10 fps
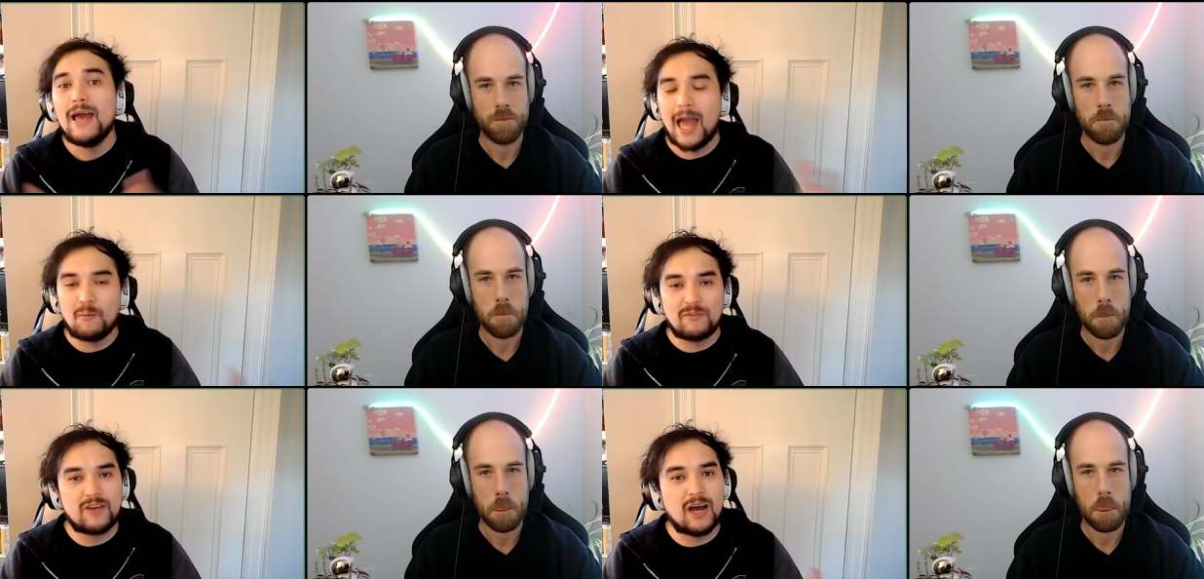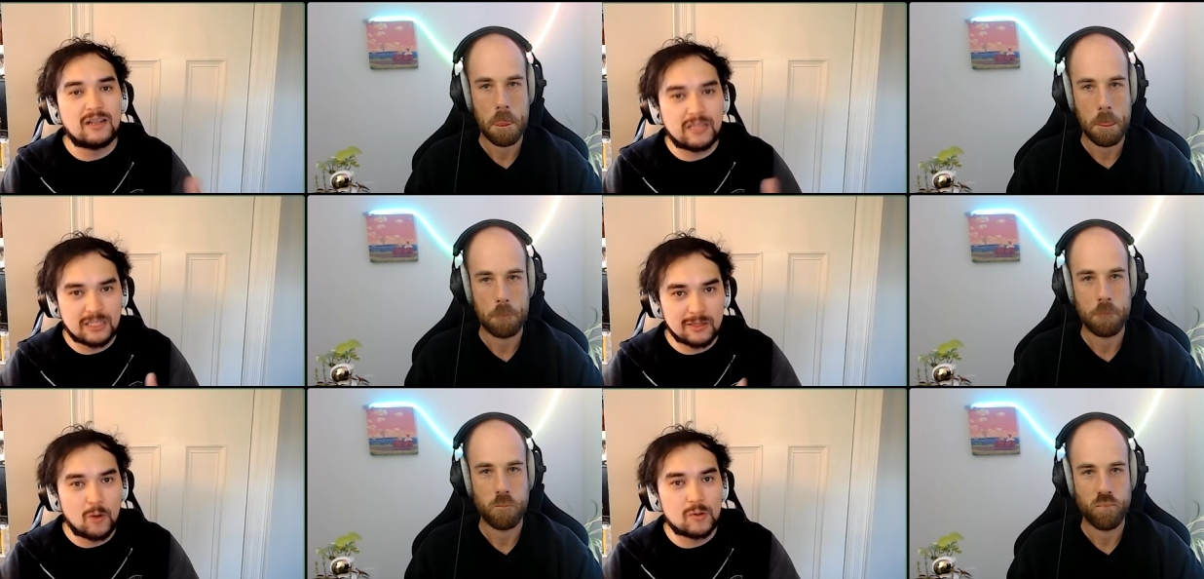Speaker 1: And we've got this
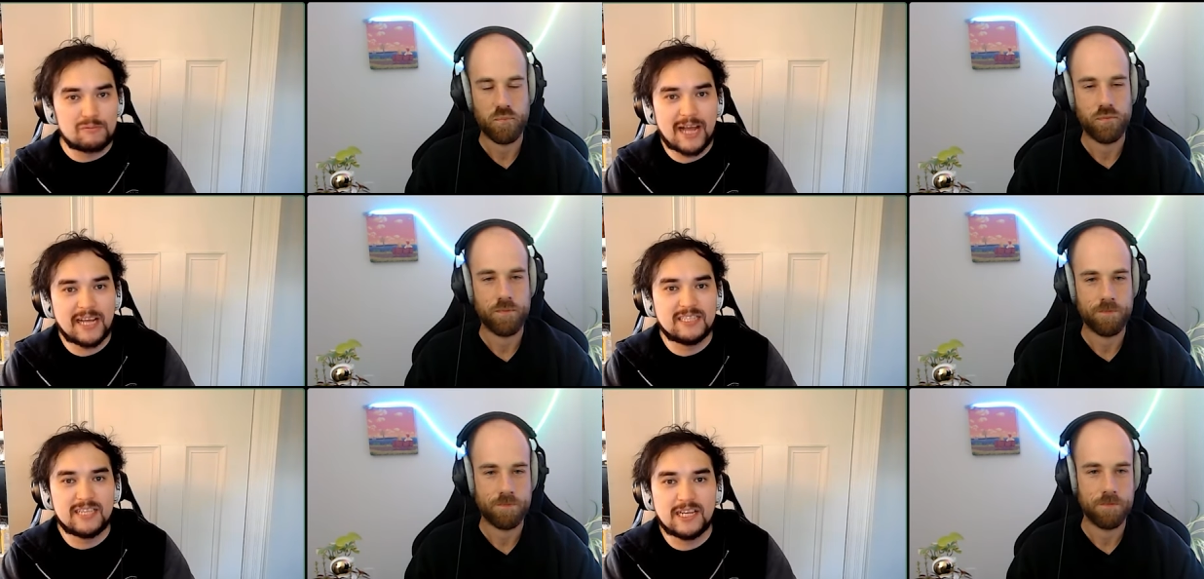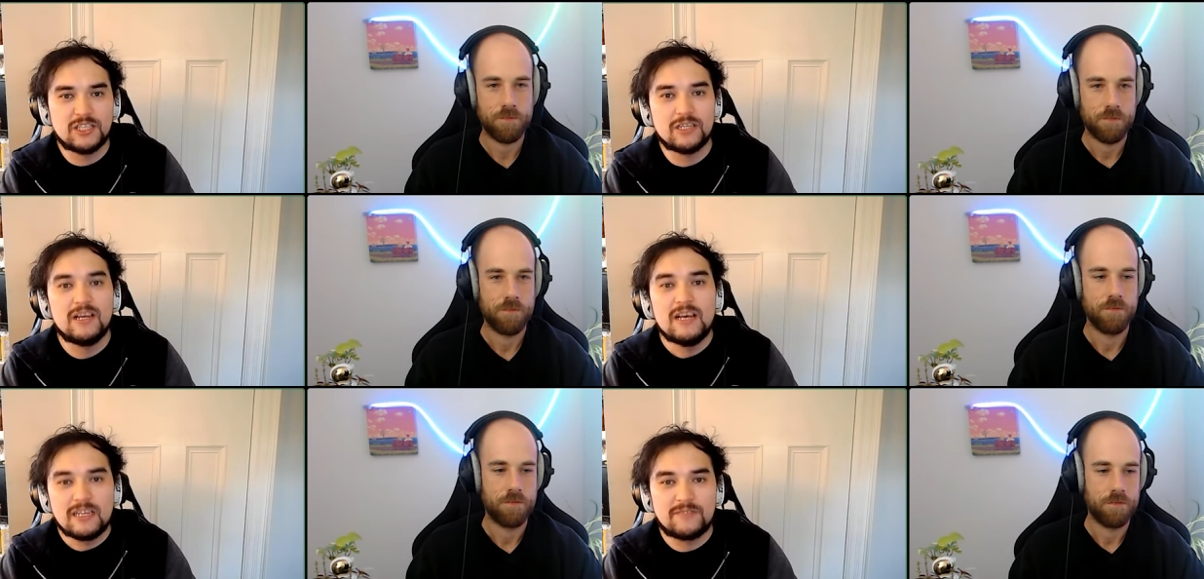lower bracket section
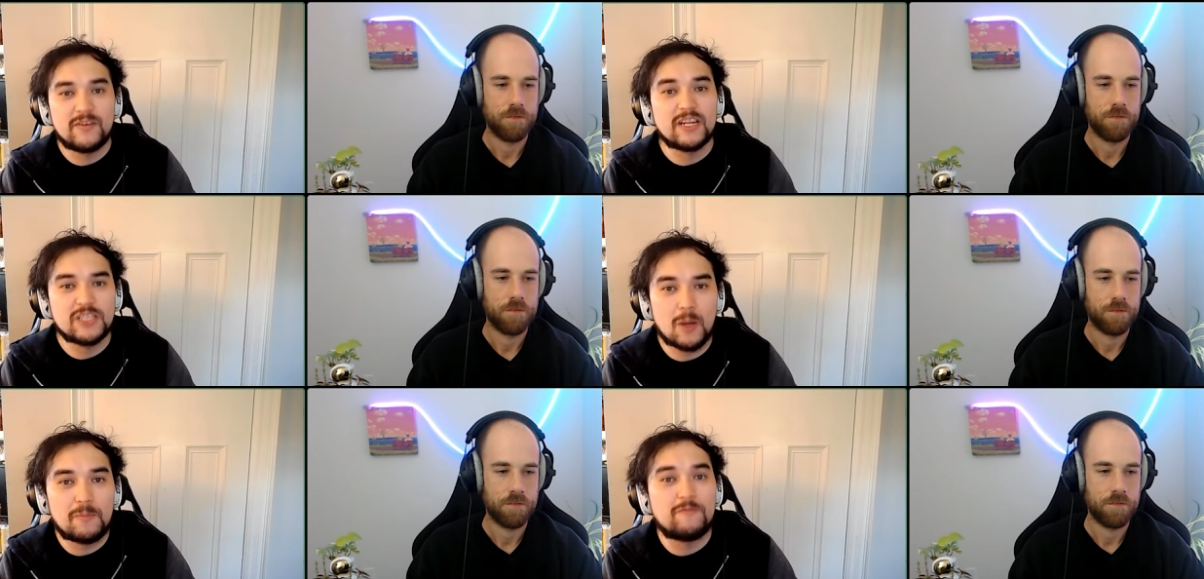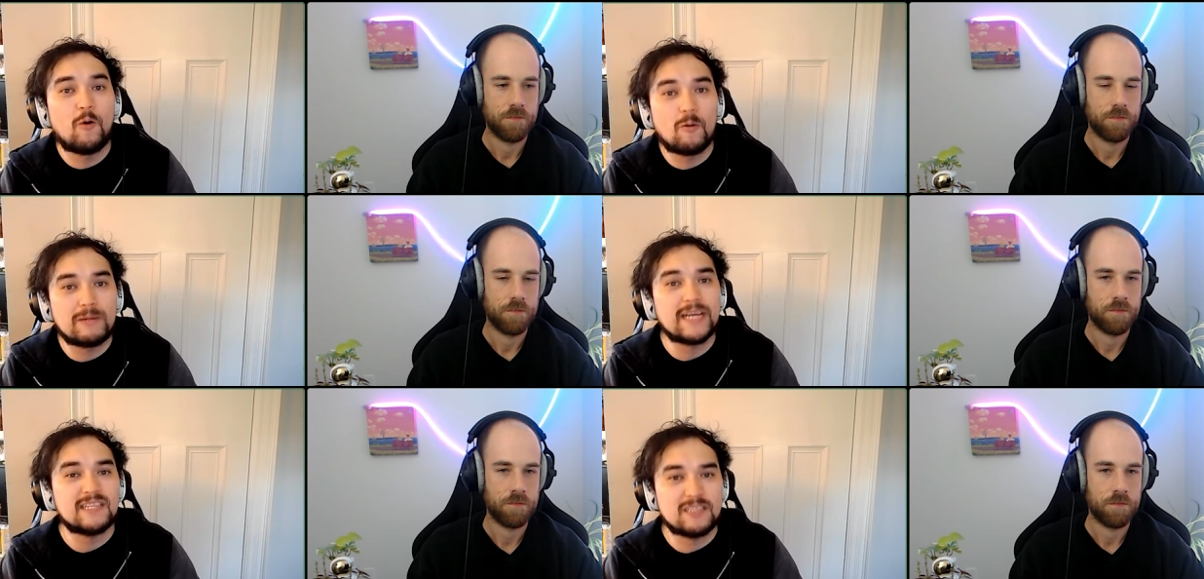to finish out before we
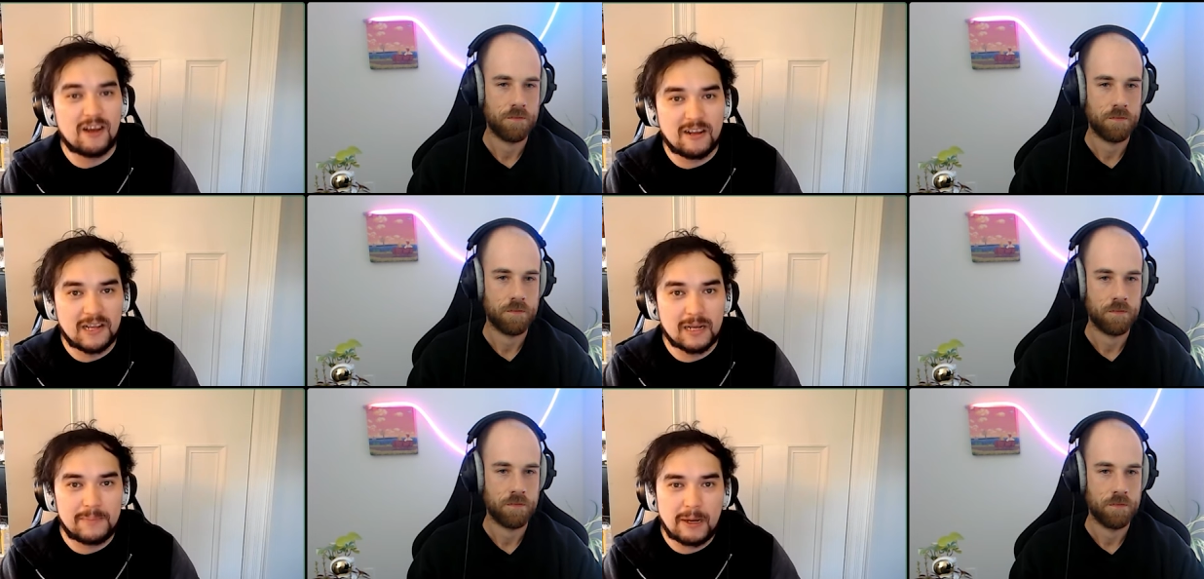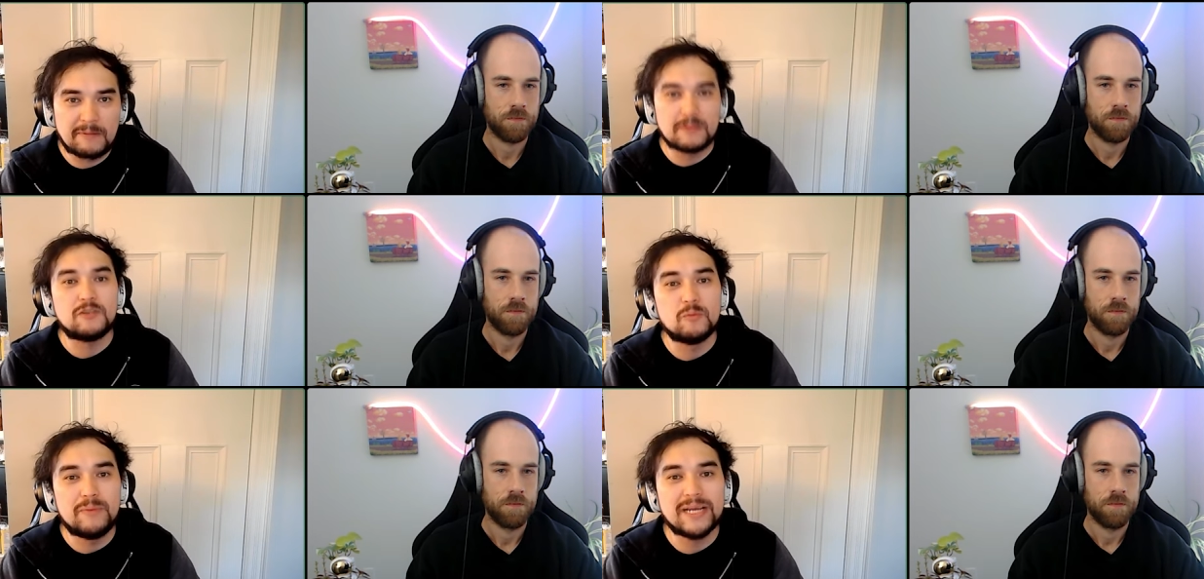get to talking about the two
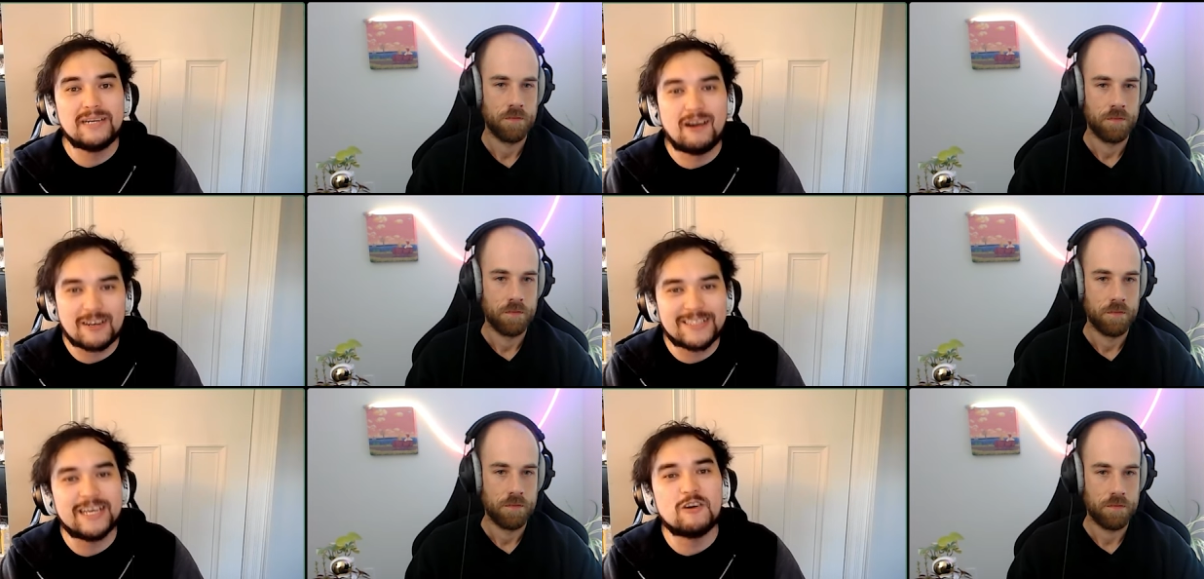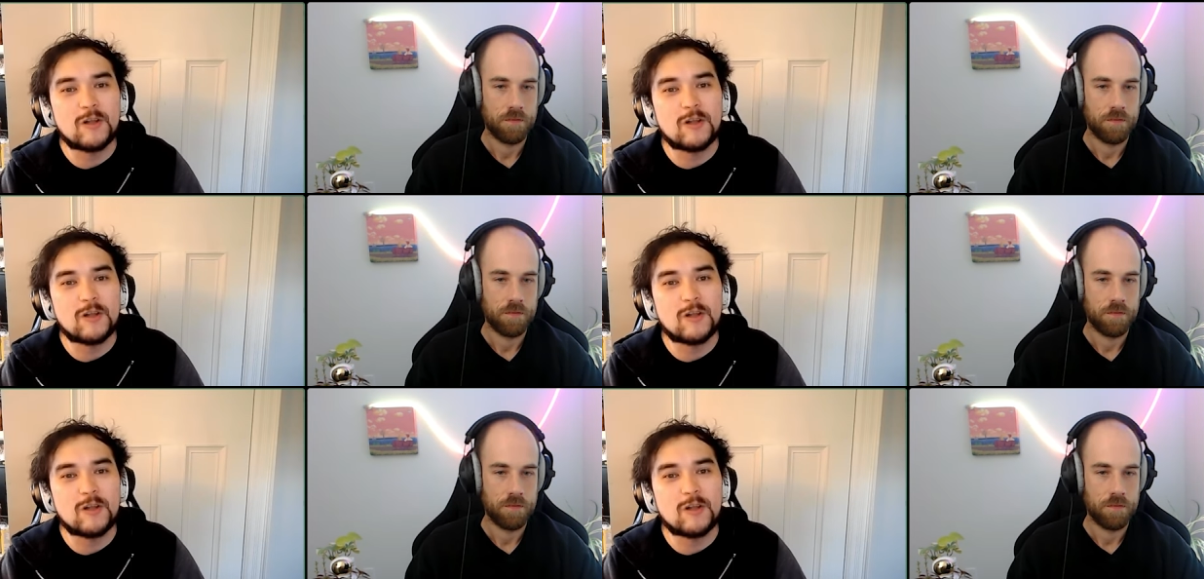big dogs, the El